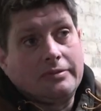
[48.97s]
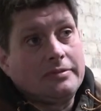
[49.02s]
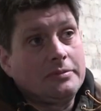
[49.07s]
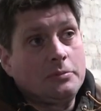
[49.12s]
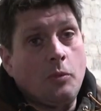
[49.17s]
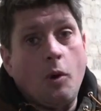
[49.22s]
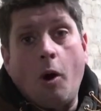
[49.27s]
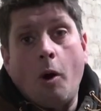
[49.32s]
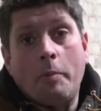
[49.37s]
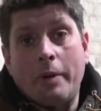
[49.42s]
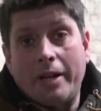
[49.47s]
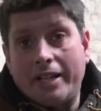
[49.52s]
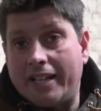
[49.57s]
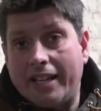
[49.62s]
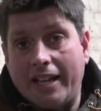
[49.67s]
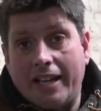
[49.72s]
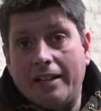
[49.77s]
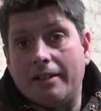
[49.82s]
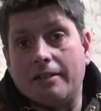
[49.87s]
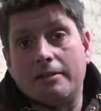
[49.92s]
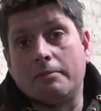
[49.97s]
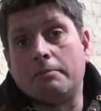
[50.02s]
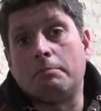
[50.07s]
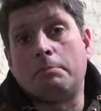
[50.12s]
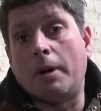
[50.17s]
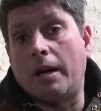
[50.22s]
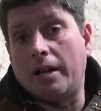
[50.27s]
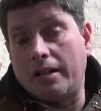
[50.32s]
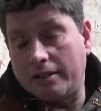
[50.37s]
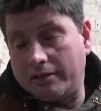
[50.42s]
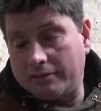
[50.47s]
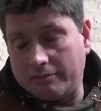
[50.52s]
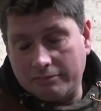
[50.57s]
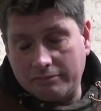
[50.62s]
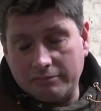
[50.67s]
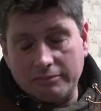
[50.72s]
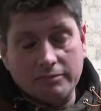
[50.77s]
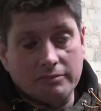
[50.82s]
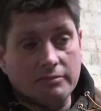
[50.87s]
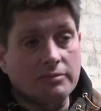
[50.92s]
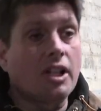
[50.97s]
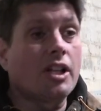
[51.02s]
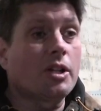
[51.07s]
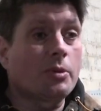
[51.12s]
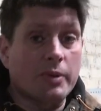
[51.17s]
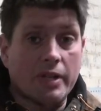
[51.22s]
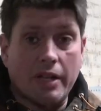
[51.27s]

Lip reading: what a bit of kit. But like